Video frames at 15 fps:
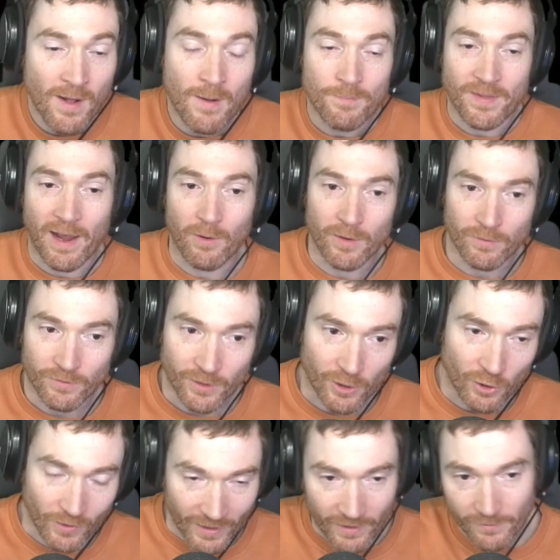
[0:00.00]
Now, if they're
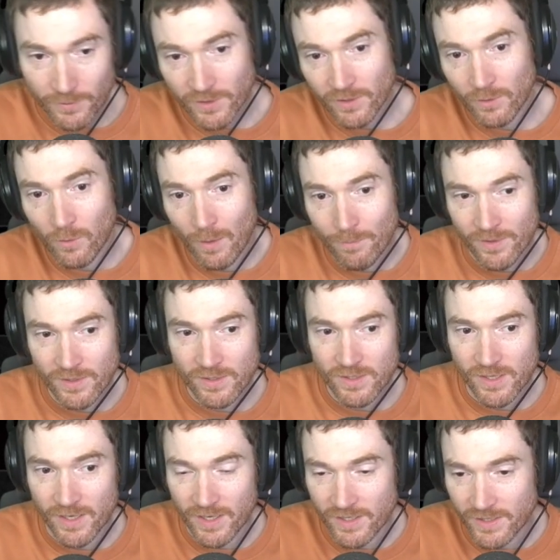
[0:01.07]
creative with their weapons
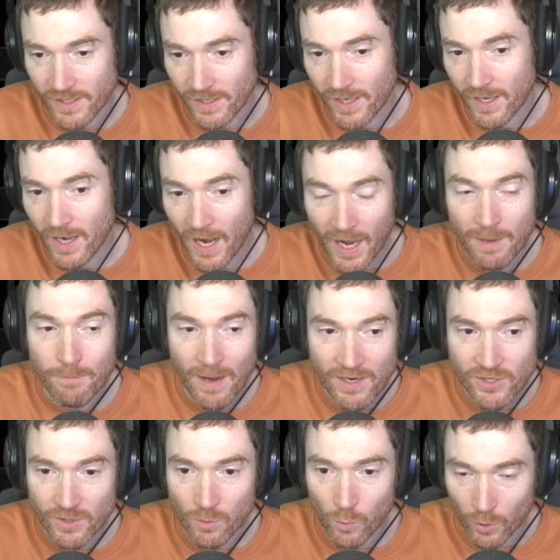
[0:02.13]
and it's like a high
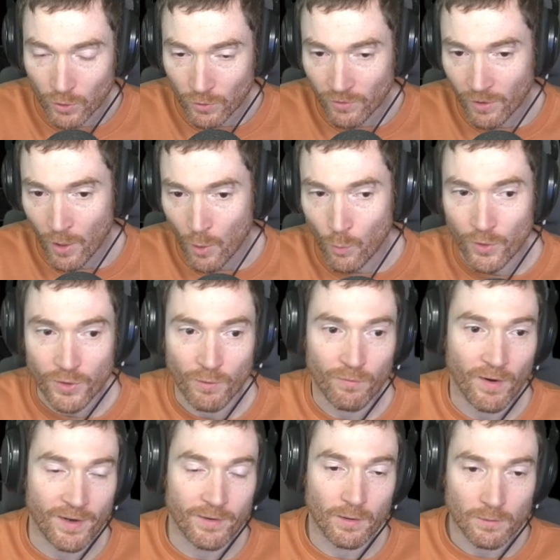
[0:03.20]
magic world where you
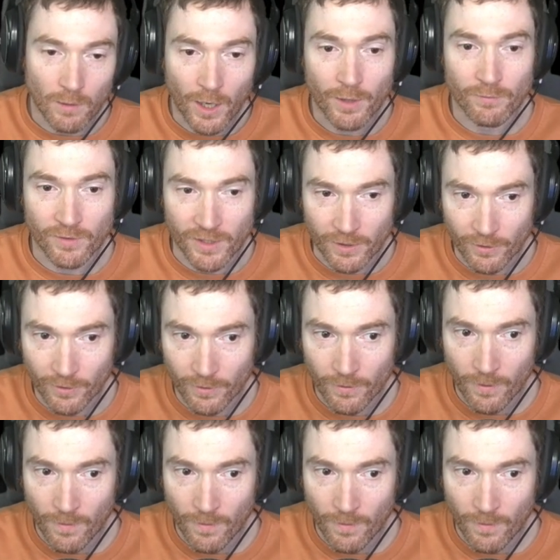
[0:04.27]
find a lot of gear,